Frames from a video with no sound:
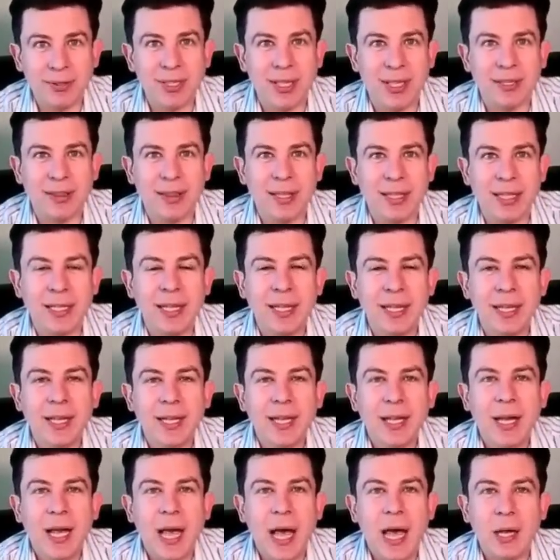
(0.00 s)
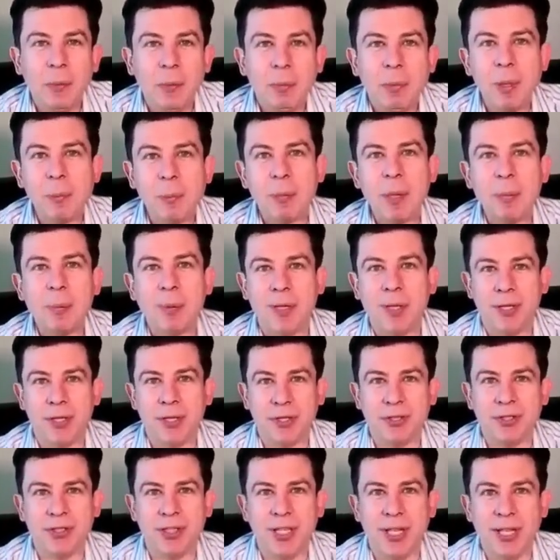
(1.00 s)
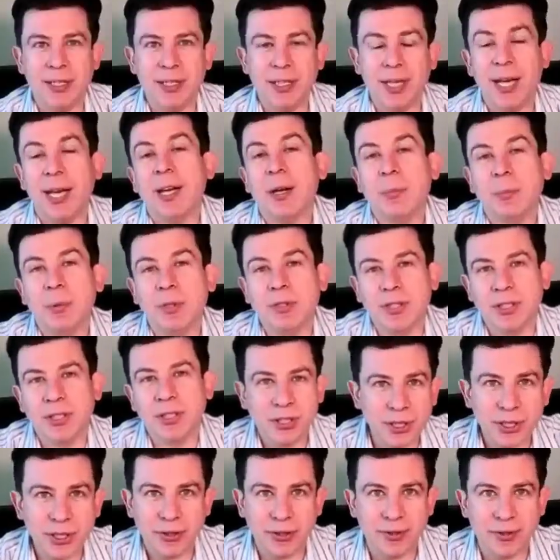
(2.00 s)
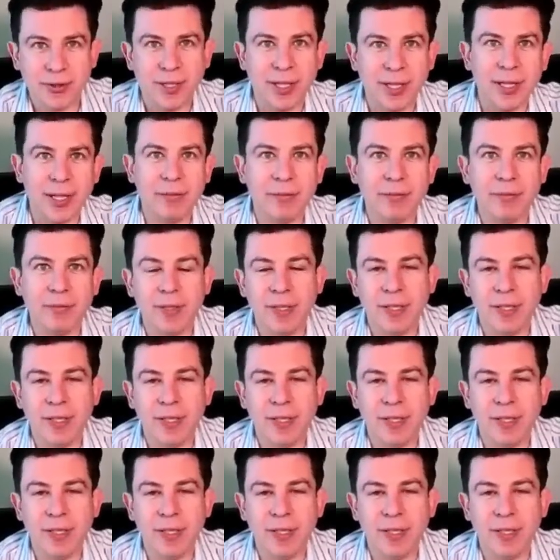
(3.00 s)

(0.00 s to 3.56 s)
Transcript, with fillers: I think helping people understand the animals that share their life